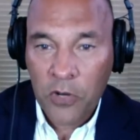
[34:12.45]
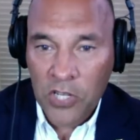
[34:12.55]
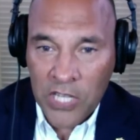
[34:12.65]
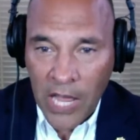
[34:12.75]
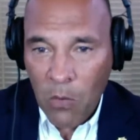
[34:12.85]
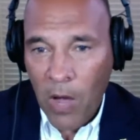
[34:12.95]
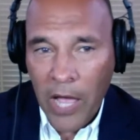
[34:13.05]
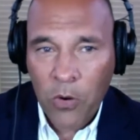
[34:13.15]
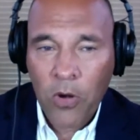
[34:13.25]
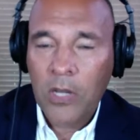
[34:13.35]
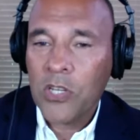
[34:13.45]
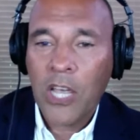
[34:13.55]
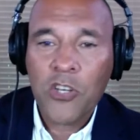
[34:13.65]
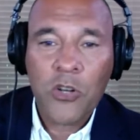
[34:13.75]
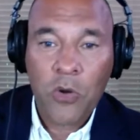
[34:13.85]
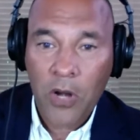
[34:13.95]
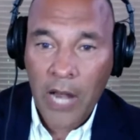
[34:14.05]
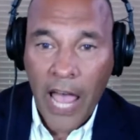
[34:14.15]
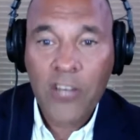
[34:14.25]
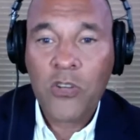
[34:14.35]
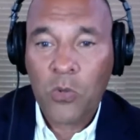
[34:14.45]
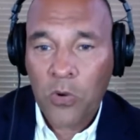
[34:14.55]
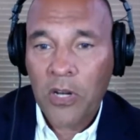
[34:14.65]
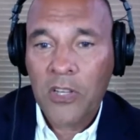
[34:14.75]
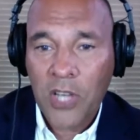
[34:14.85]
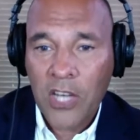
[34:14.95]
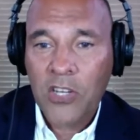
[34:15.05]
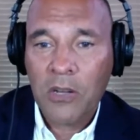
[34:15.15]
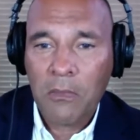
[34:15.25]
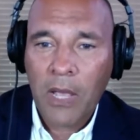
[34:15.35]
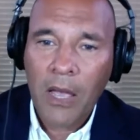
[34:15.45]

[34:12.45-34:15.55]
a statewide organization or a national organization,